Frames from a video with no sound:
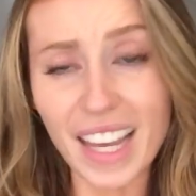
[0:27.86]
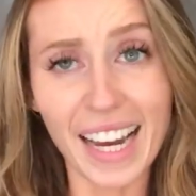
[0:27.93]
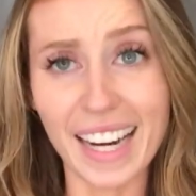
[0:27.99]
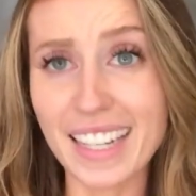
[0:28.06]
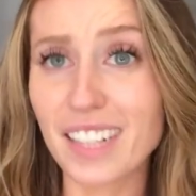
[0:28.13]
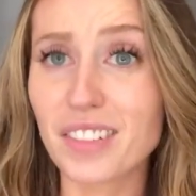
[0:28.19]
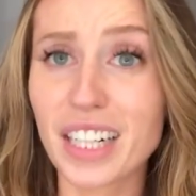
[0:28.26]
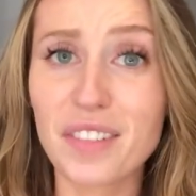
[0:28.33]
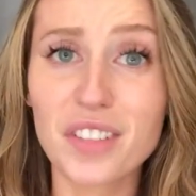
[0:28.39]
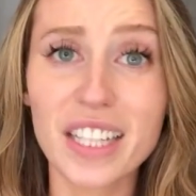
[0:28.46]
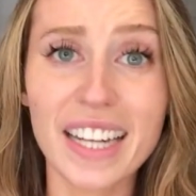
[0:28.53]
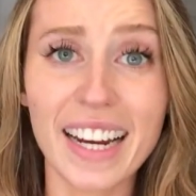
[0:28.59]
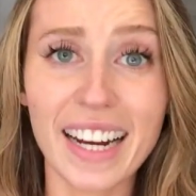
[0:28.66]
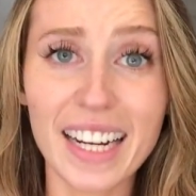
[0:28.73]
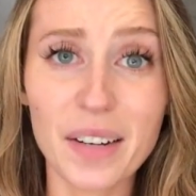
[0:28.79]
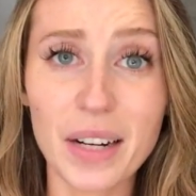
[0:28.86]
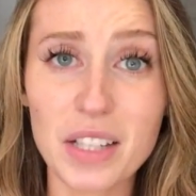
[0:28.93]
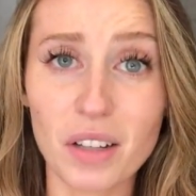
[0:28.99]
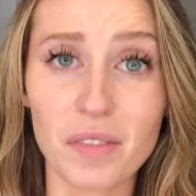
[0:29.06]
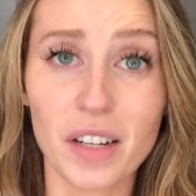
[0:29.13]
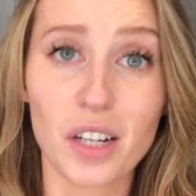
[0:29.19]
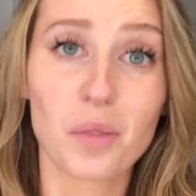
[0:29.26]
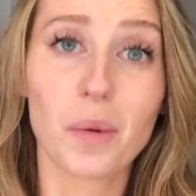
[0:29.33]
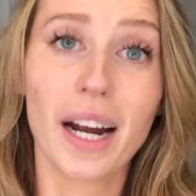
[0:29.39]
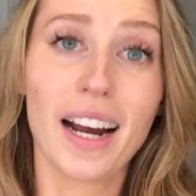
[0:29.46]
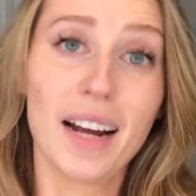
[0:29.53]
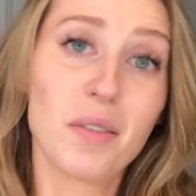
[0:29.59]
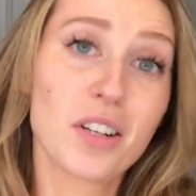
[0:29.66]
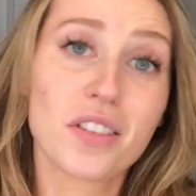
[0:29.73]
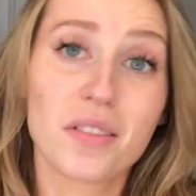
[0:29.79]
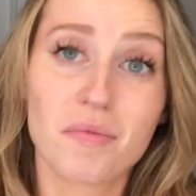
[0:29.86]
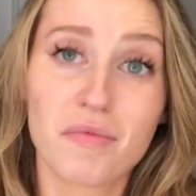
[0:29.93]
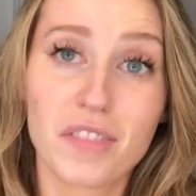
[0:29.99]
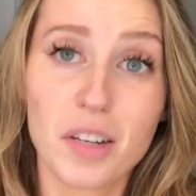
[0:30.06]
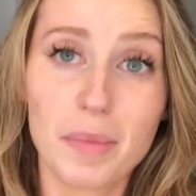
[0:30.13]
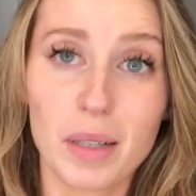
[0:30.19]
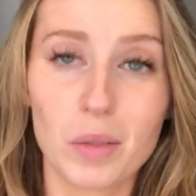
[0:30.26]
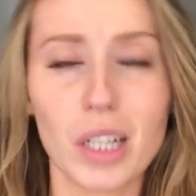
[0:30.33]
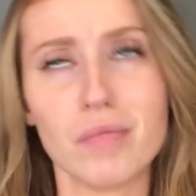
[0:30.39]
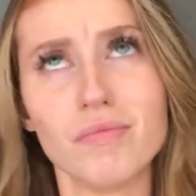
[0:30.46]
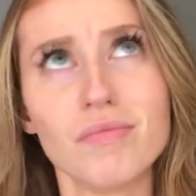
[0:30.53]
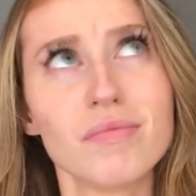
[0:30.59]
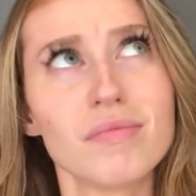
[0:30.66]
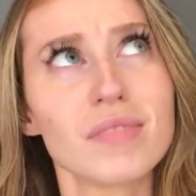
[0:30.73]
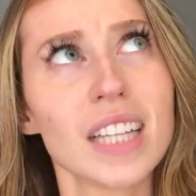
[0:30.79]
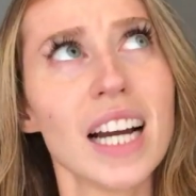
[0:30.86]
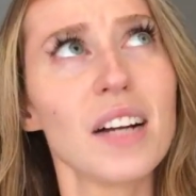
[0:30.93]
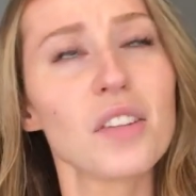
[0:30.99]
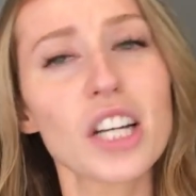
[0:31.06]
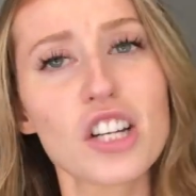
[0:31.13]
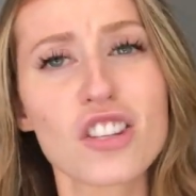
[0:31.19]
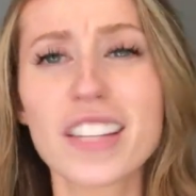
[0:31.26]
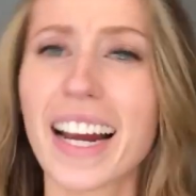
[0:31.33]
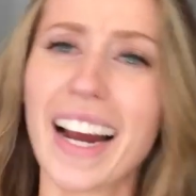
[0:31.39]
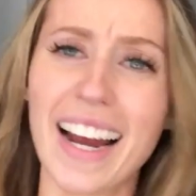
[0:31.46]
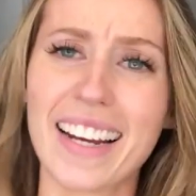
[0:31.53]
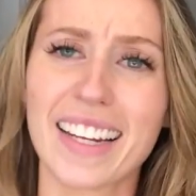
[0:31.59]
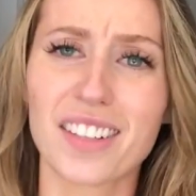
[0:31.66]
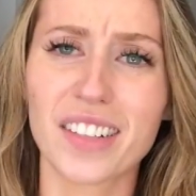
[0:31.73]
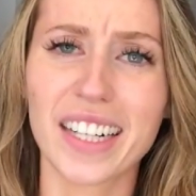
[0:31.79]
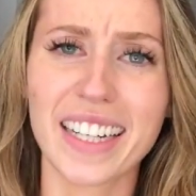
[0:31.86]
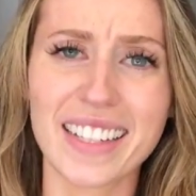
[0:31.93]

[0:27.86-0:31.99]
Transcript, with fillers: had to get ready for the day anyway, so I figured what, I would just film it. Well, really shouldn't say I had to get ready.